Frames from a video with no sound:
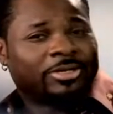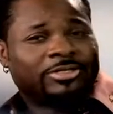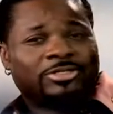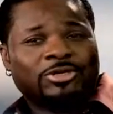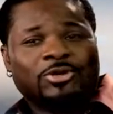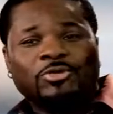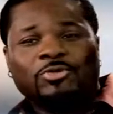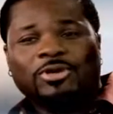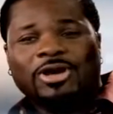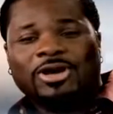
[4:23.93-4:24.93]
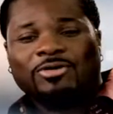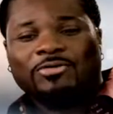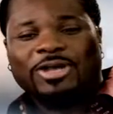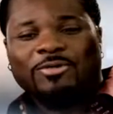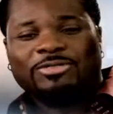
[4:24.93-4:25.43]
So uh,
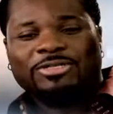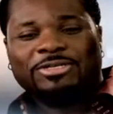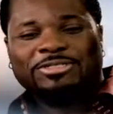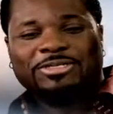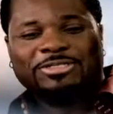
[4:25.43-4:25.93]
when I was initially